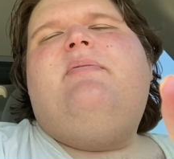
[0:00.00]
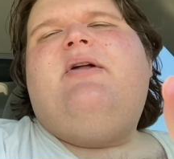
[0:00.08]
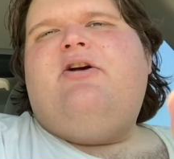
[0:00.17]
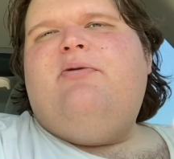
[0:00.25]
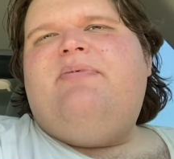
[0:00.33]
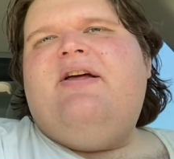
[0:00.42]
But
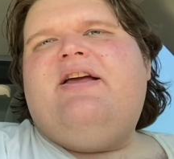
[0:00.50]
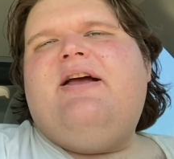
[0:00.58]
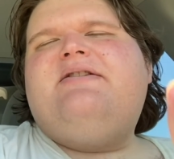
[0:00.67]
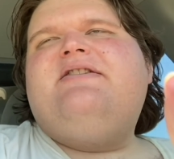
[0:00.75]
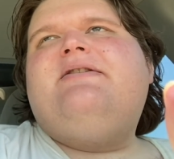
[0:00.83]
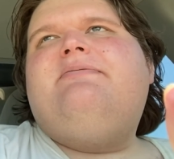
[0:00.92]
I hope that
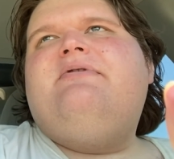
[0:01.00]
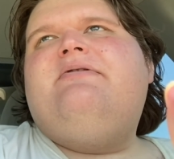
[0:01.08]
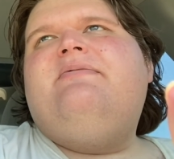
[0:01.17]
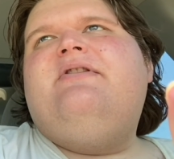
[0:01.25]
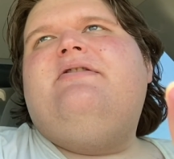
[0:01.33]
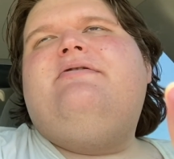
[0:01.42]
catches up with
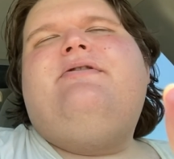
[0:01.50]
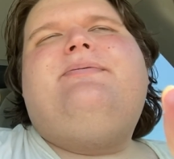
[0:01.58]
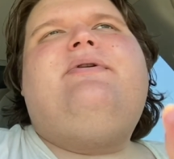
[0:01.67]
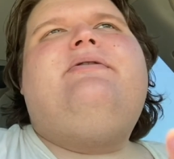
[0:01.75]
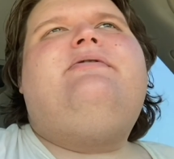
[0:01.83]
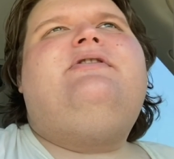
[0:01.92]
him in the
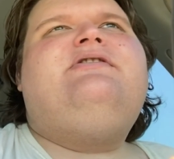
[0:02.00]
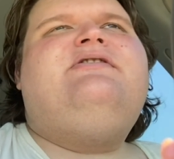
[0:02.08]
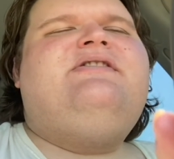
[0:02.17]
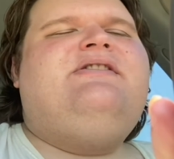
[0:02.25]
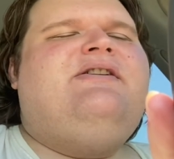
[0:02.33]
corporate world,